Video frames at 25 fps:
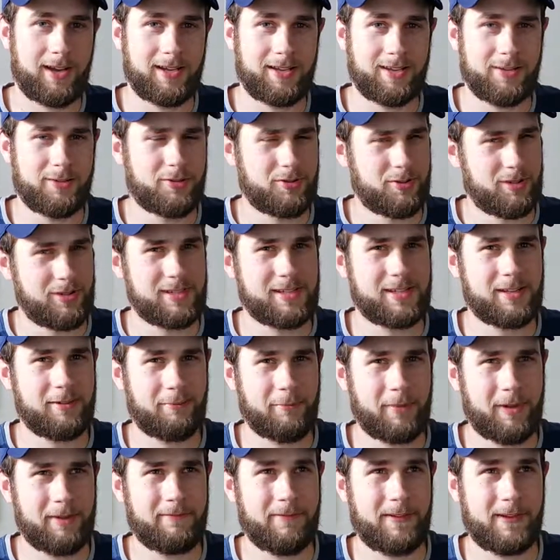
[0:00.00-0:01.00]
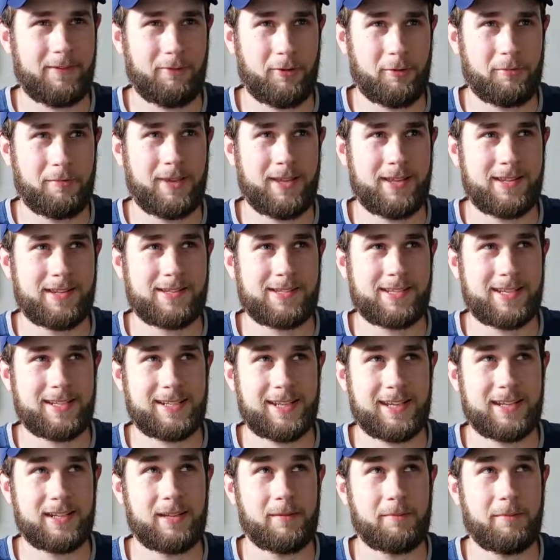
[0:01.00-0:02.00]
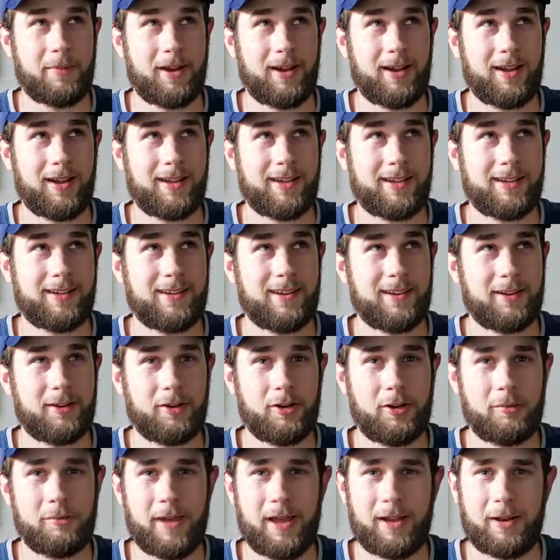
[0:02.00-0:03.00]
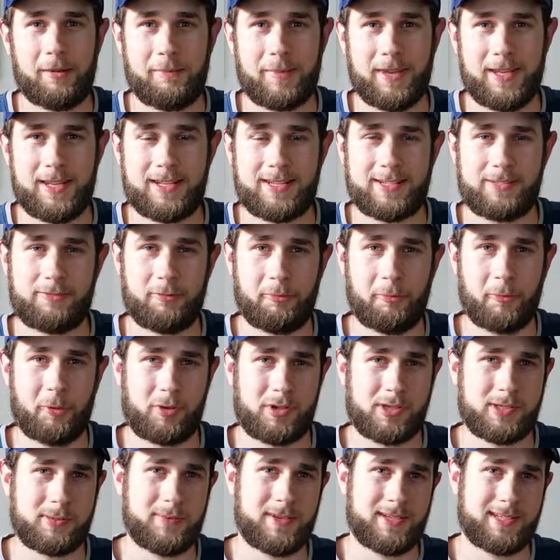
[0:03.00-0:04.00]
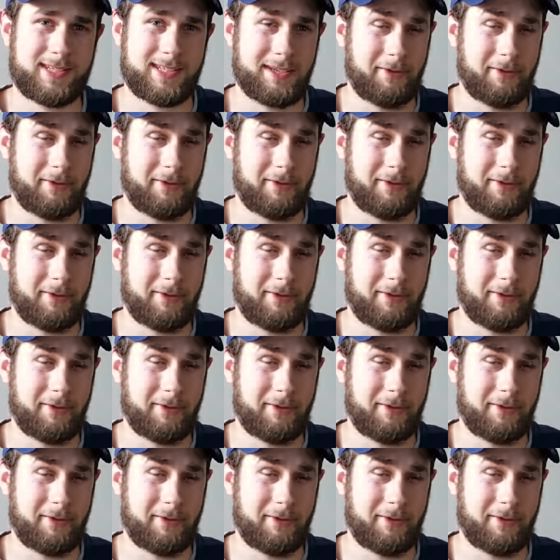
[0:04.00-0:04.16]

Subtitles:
Usually some of my favorite pins. I tend to buy a good amount of pins from Christmas.